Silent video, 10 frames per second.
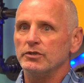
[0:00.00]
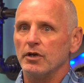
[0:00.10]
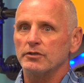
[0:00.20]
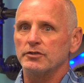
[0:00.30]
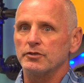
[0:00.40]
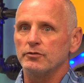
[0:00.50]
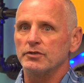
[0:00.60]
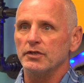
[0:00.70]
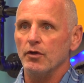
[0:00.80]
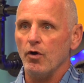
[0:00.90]
talk to
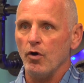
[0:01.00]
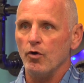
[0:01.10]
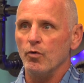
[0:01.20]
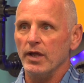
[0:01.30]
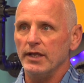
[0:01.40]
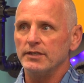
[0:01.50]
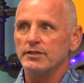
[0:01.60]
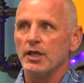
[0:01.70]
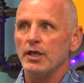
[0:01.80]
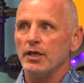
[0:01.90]
students in the
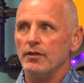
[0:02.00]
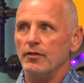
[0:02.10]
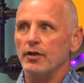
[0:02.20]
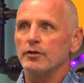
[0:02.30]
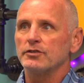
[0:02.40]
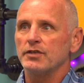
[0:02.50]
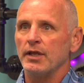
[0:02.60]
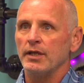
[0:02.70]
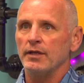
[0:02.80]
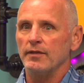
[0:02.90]
hallways, they're
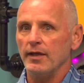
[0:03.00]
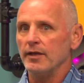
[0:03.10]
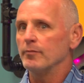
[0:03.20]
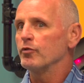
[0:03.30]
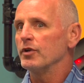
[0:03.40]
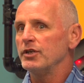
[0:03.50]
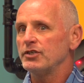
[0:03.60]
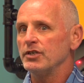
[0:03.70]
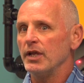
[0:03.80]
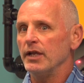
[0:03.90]
saying they
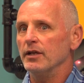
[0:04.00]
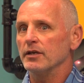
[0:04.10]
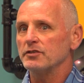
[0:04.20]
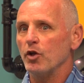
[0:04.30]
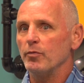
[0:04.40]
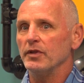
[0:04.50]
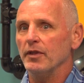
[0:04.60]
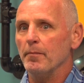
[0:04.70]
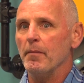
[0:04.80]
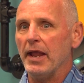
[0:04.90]
appreciate us
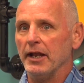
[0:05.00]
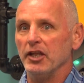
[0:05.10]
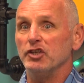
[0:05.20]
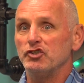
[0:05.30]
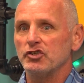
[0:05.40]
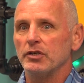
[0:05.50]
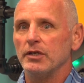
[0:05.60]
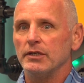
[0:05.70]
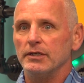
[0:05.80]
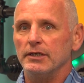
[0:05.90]
helping them manage
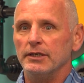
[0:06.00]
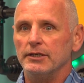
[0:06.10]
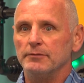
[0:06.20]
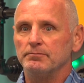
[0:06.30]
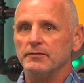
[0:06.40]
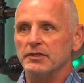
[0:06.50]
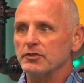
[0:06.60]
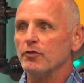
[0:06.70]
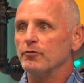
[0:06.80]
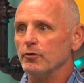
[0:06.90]
um, the
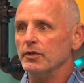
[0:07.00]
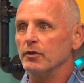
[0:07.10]
cell phone